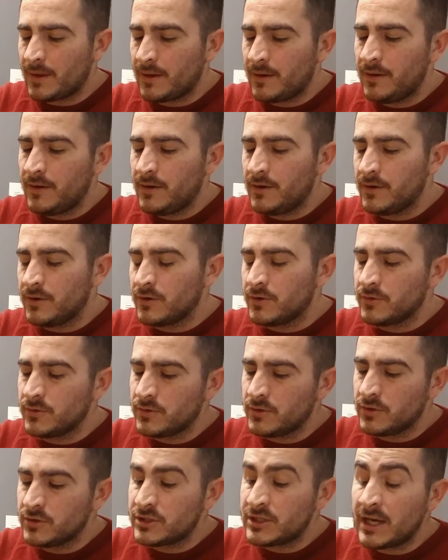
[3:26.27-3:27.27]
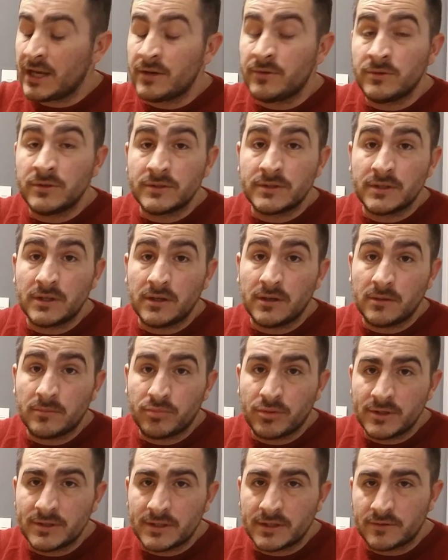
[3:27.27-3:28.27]
Her channel is
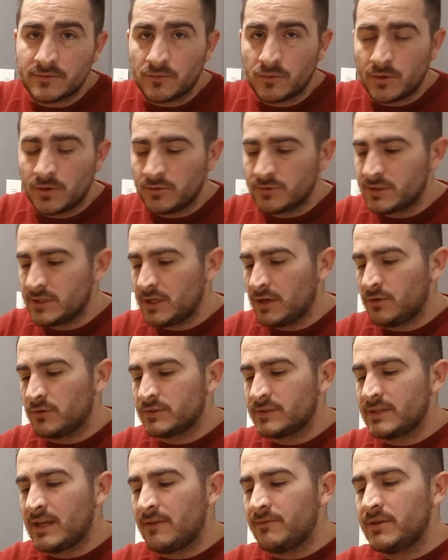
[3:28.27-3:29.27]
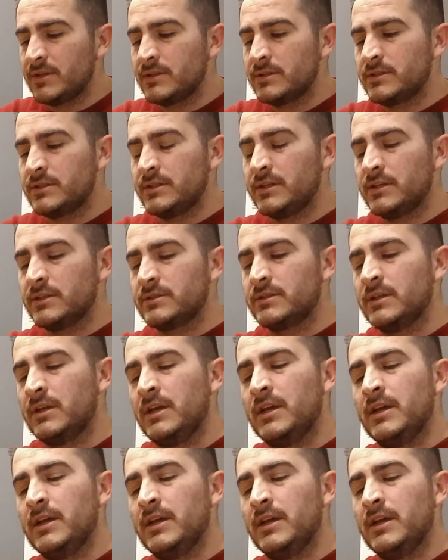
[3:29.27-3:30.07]
Princess of Royalty 07. She does